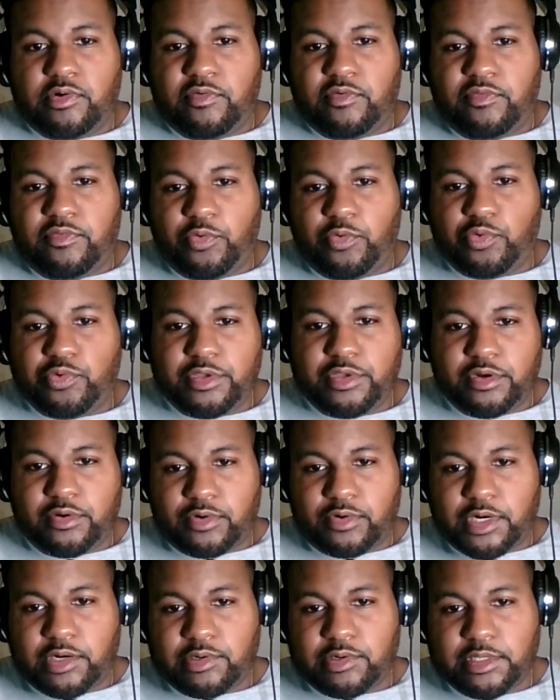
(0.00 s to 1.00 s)
folded
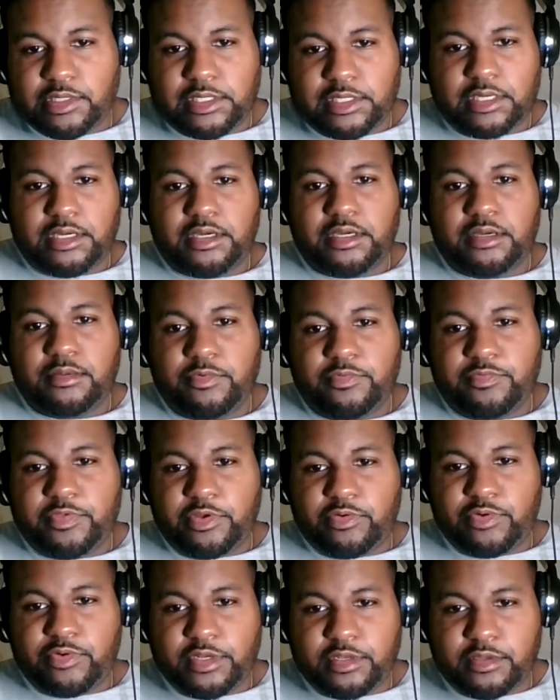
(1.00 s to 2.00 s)
around the time of the
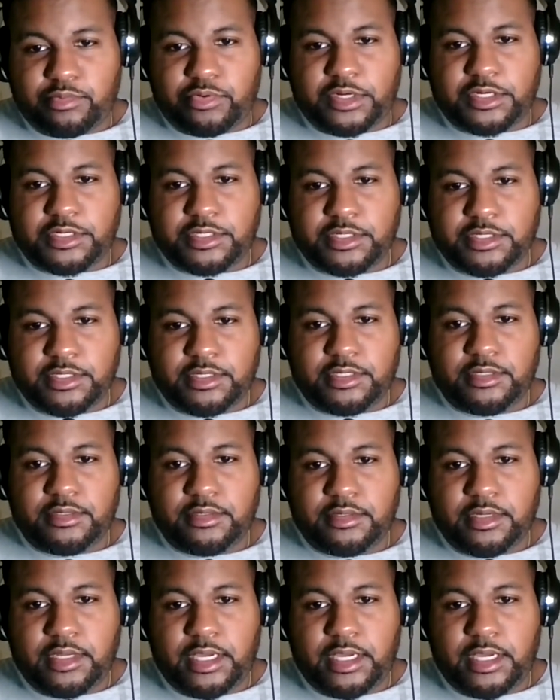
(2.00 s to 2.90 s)
Great Depression,